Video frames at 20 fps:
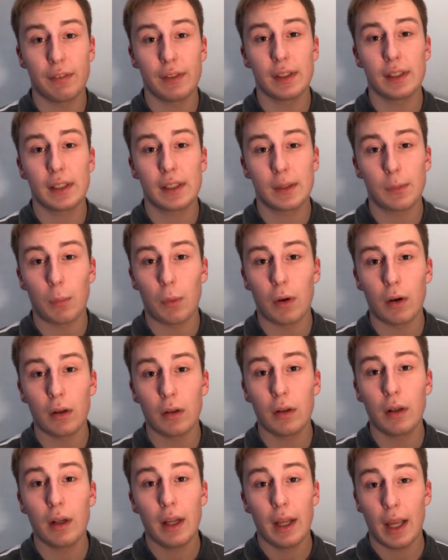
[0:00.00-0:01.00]
Physics
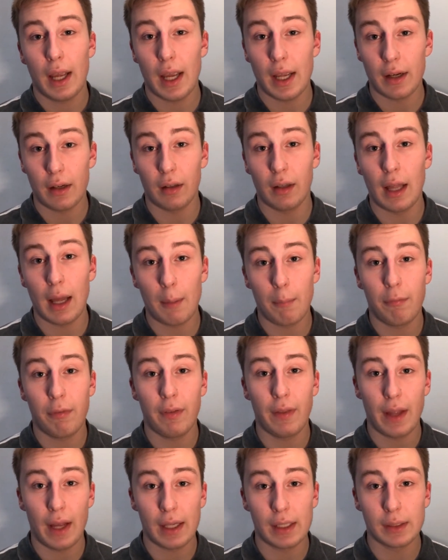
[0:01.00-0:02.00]
1 and a lab for
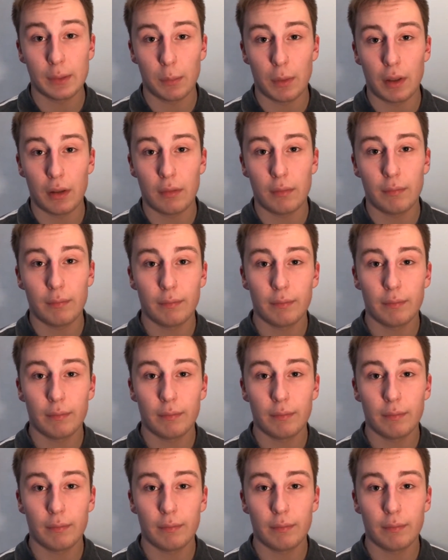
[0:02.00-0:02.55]
that as well.